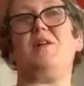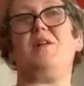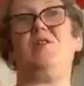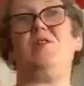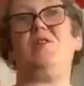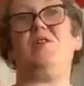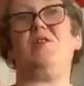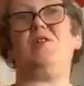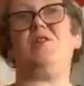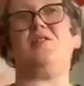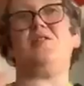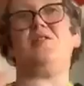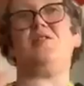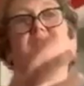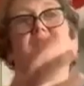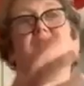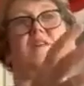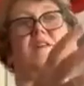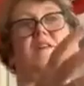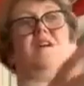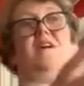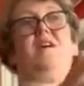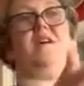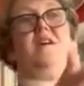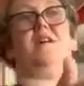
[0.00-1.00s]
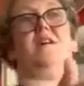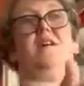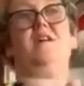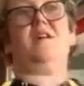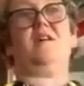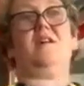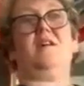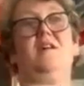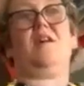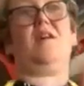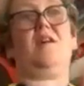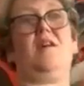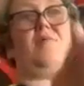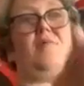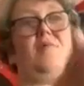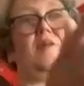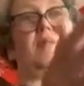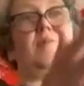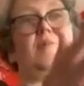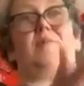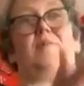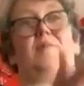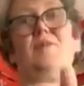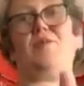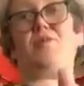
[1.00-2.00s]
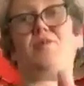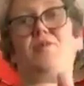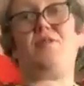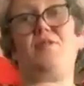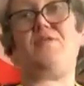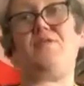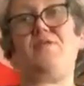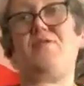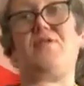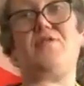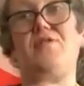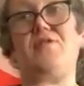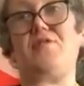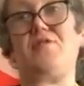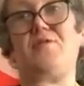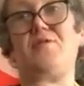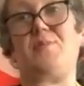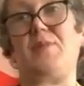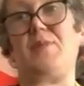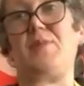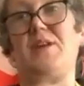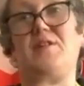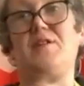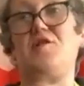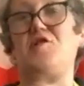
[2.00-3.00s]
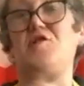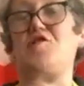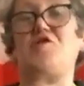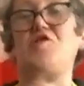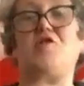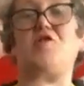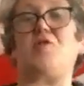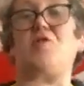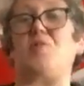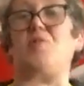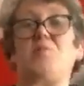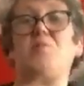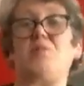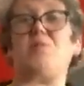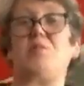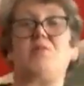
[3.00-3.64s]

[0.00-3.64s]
at the almond milk in front of me in the shop.